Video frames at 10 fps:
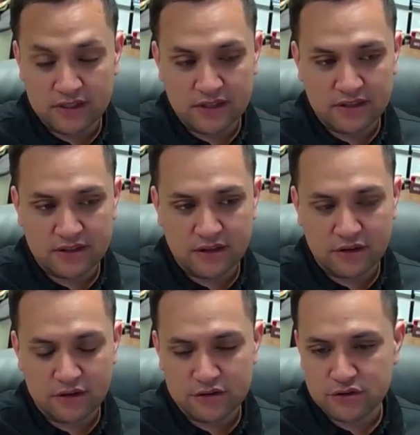that
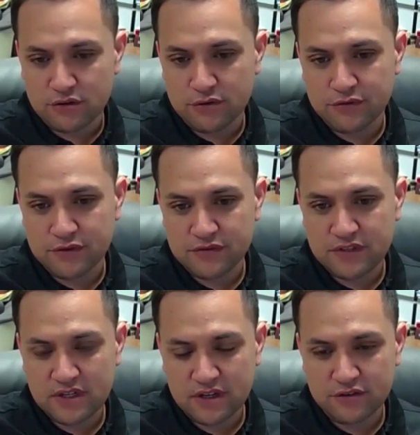there's over
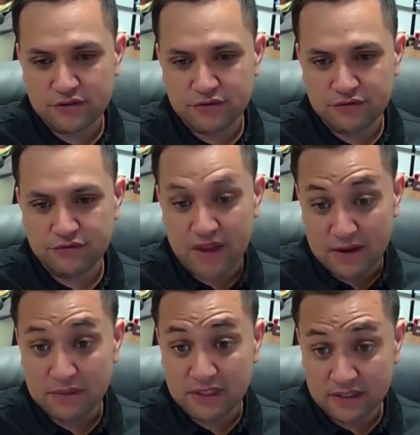1,500
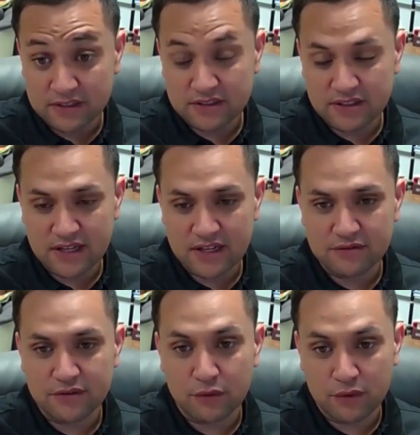families that
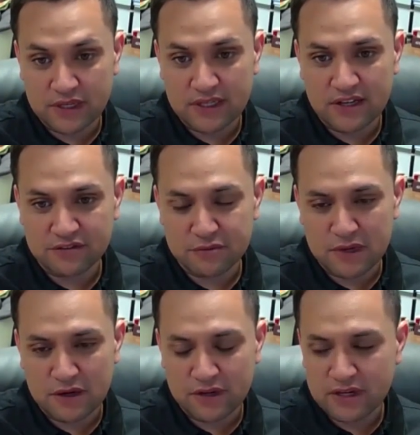have already left
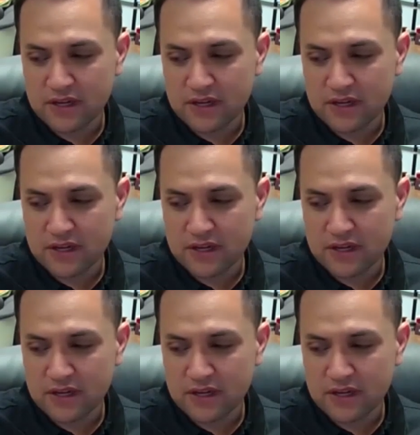Maui.